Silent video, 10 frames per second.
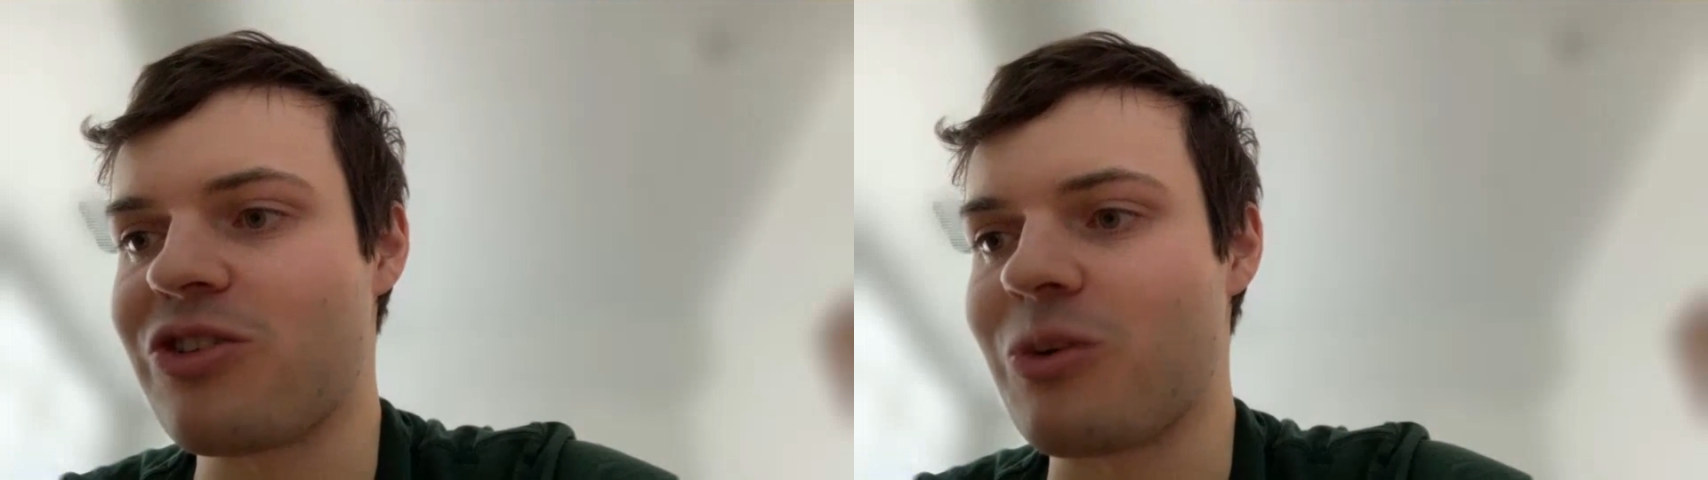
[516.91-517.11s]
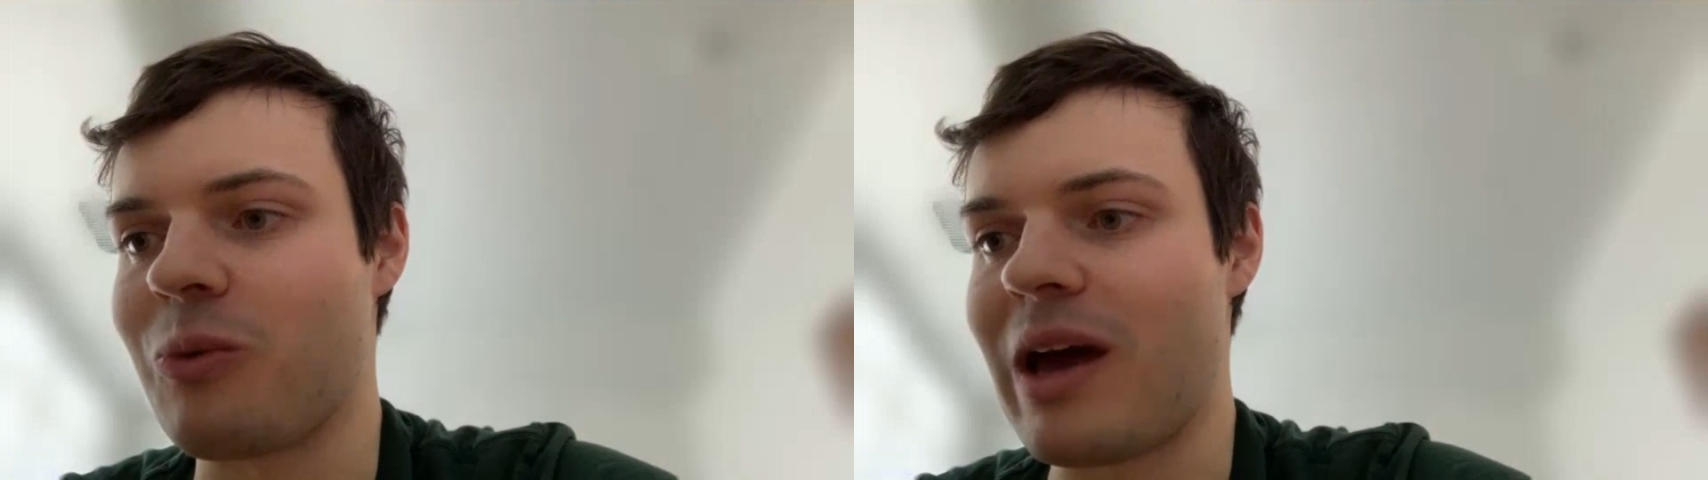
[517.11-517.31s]

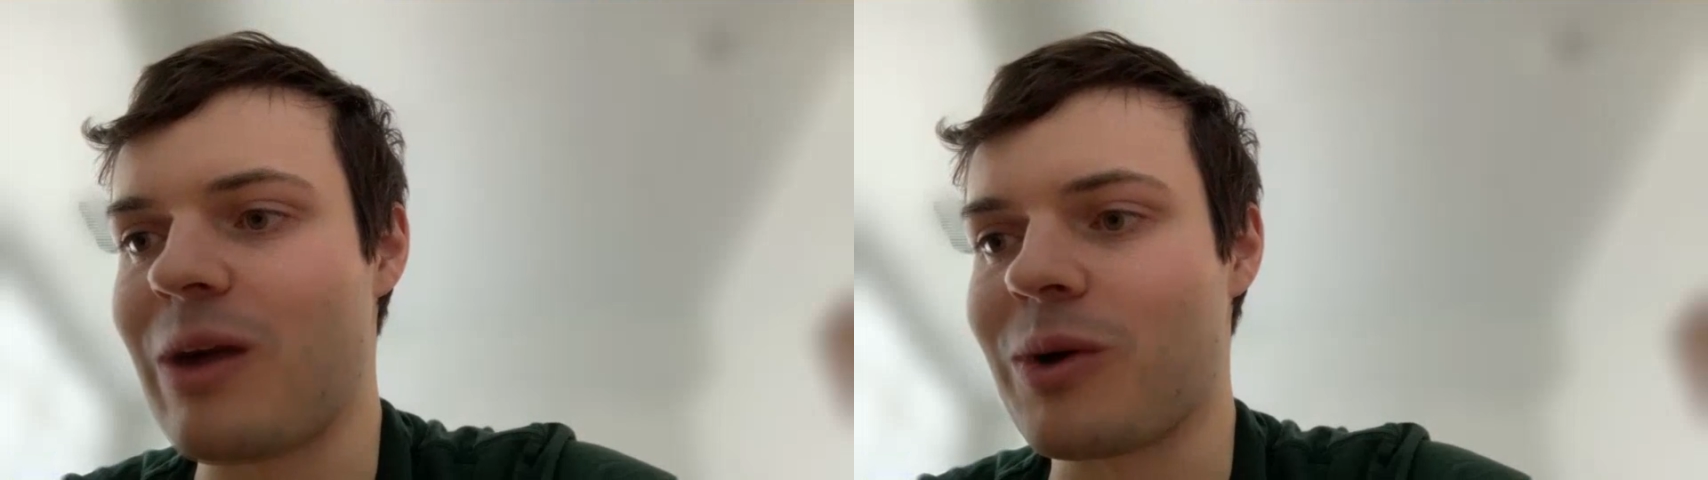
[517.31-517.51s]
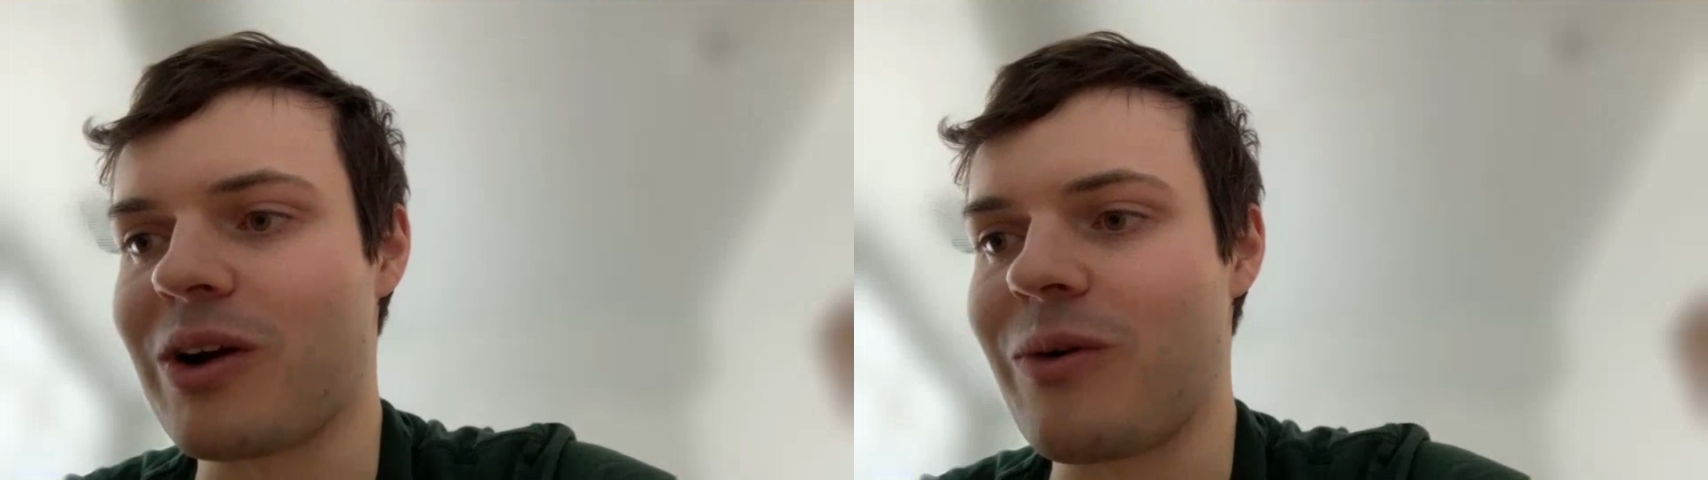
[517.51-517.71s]
as the
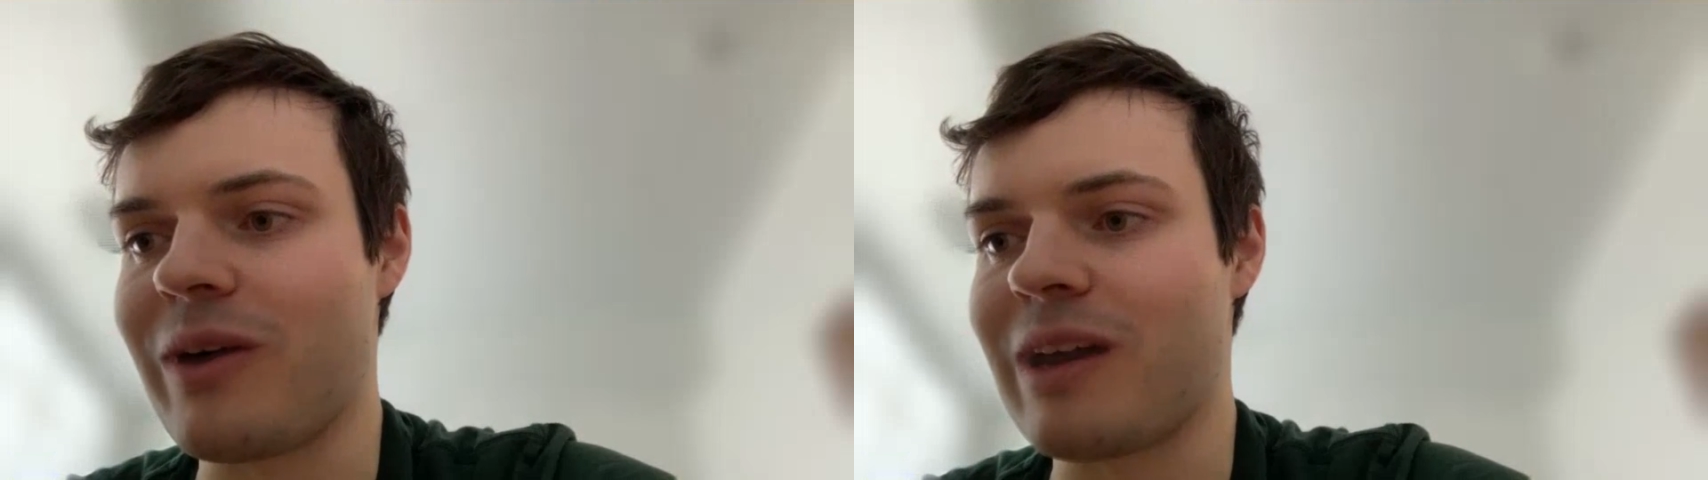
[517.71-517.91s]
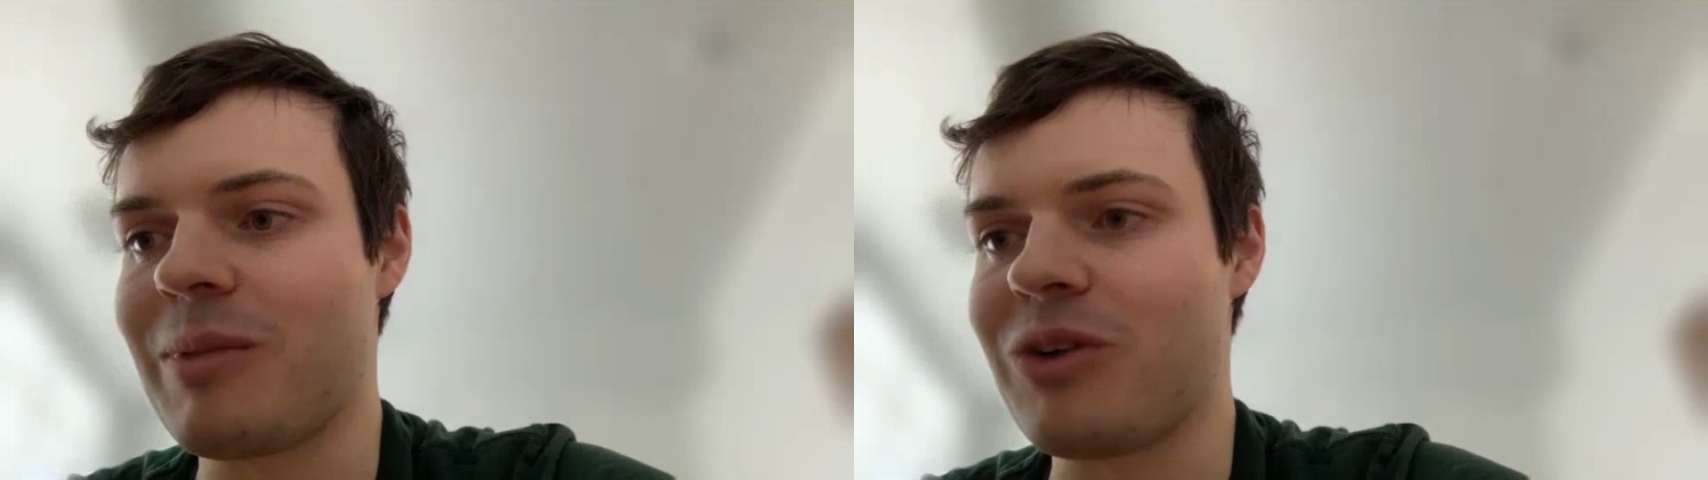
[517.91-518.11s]
way we're
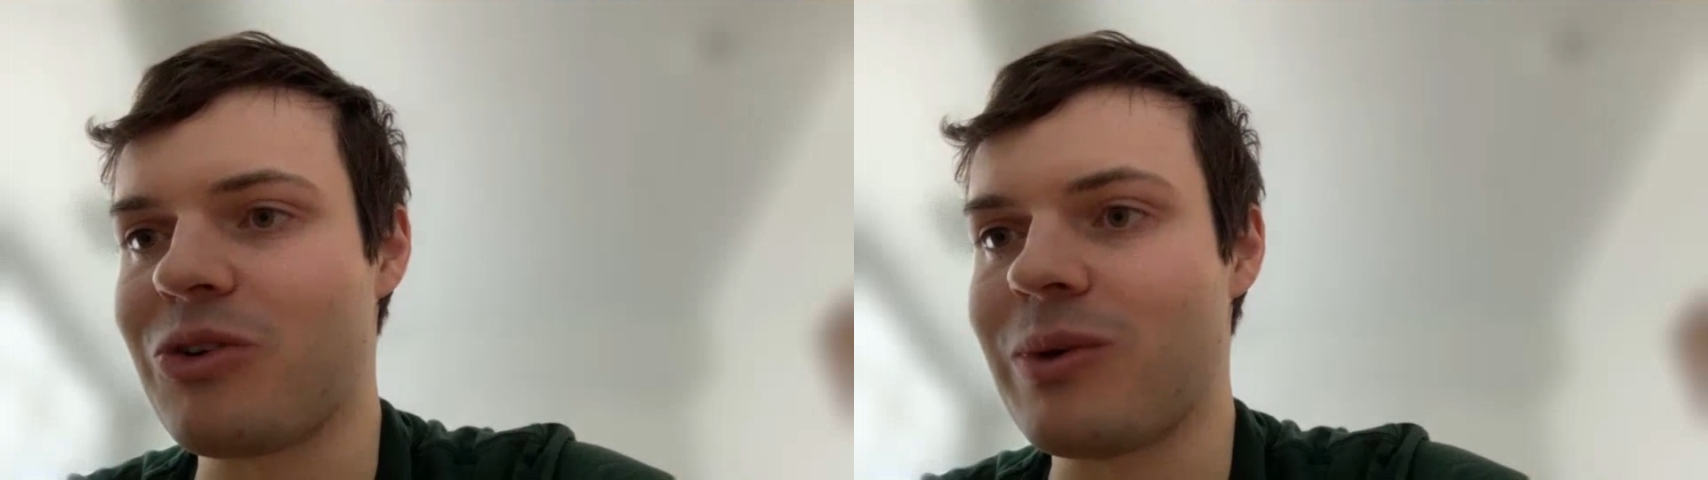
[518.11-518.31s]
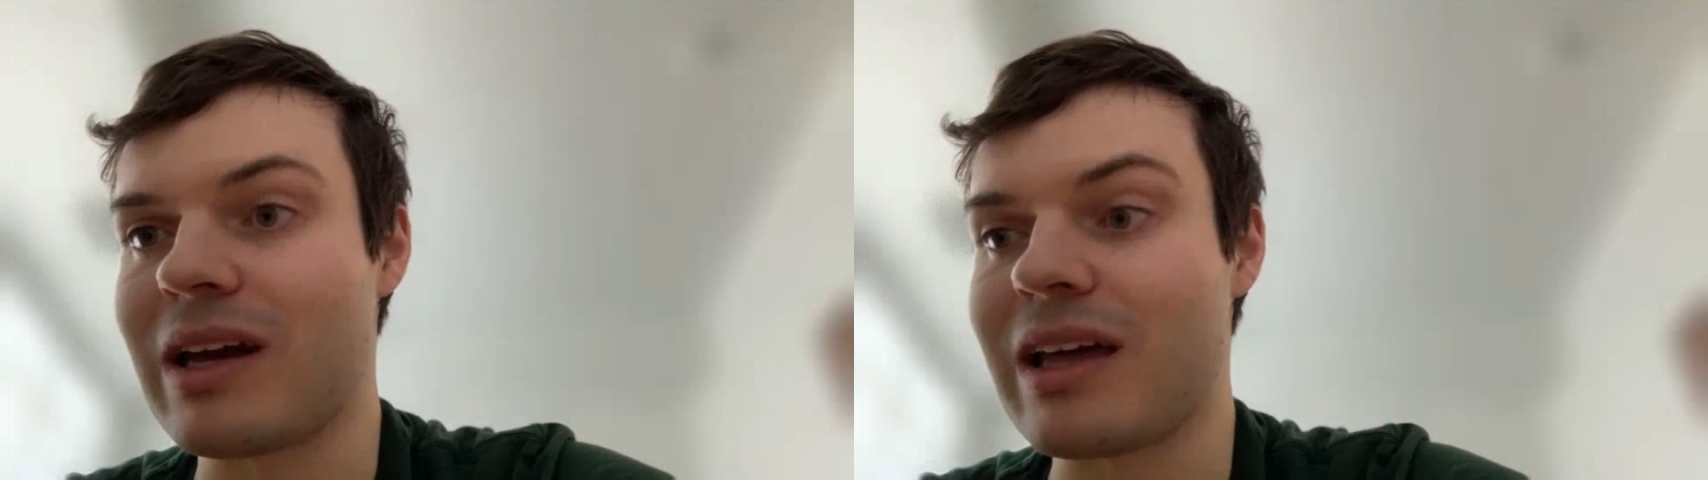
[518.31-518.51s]
going about
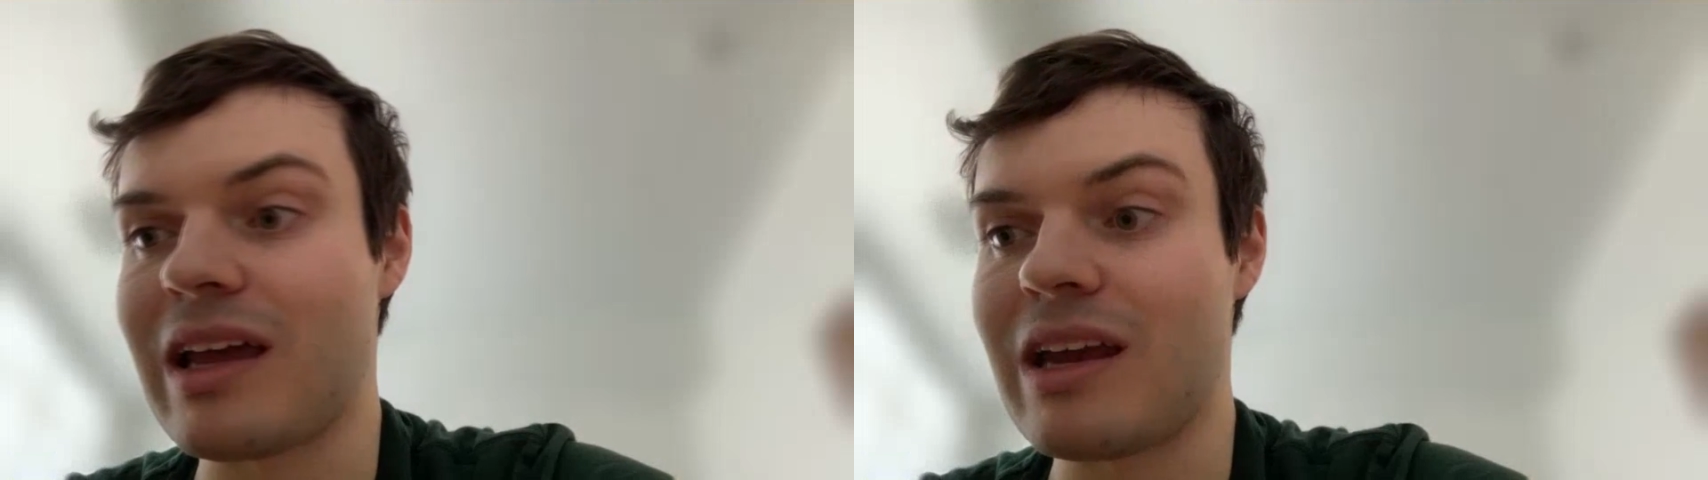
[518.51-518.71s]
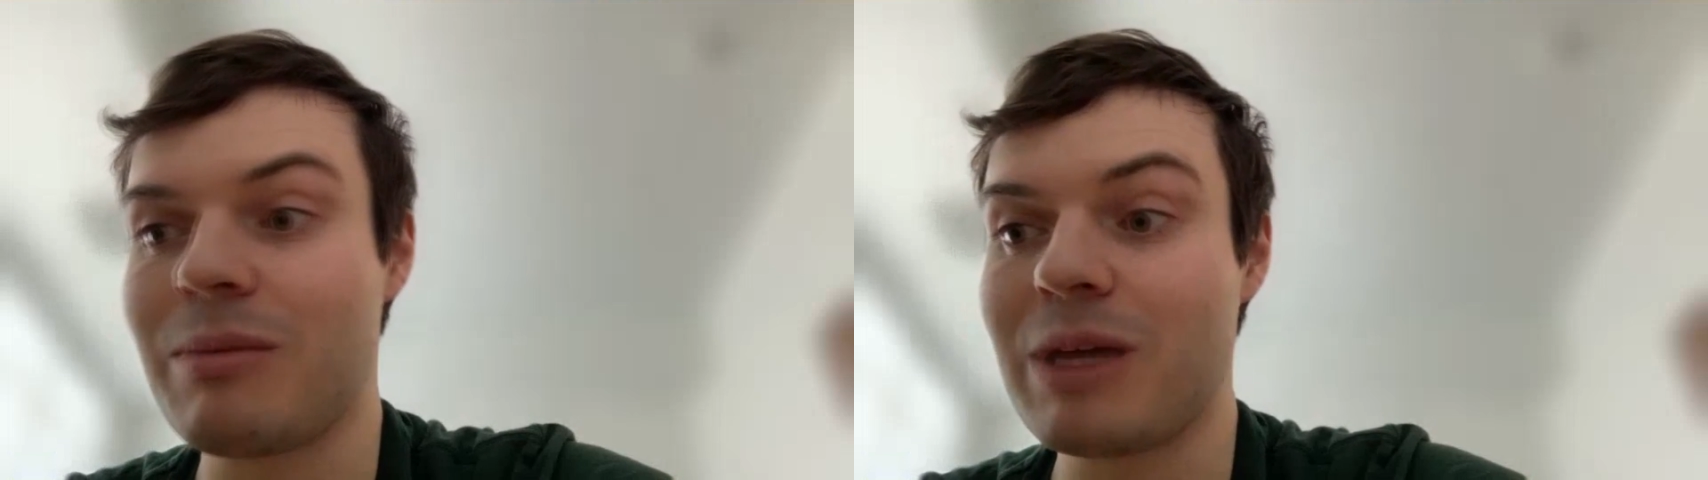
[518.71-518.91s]
doing it.
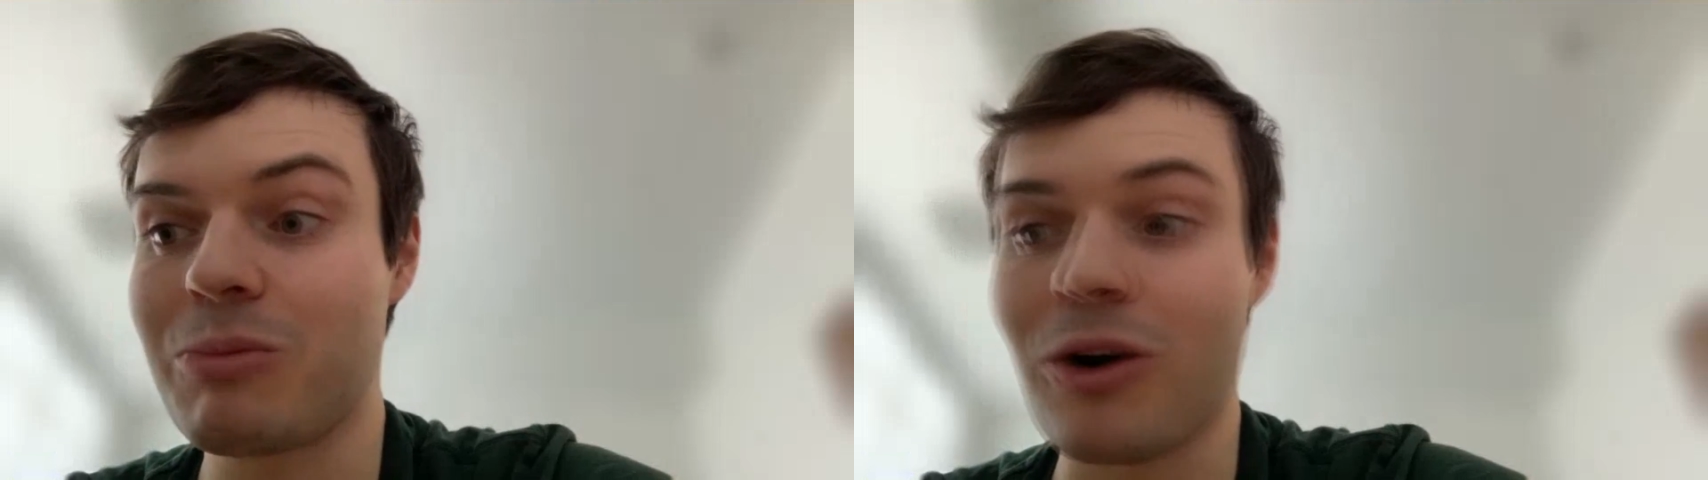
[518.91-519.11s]
And a big